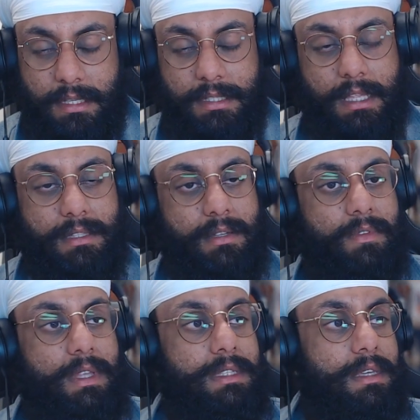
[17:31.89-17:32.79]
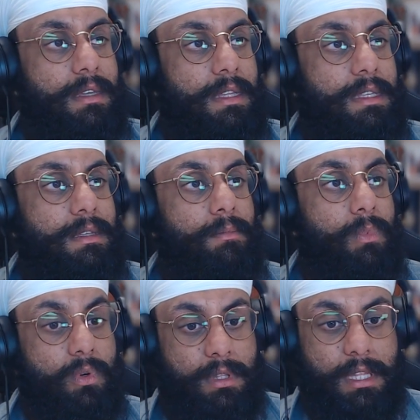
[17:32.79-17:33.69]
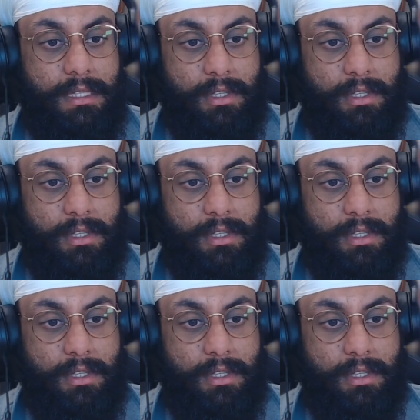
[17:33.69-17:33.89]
the sense of there's a there's a murti.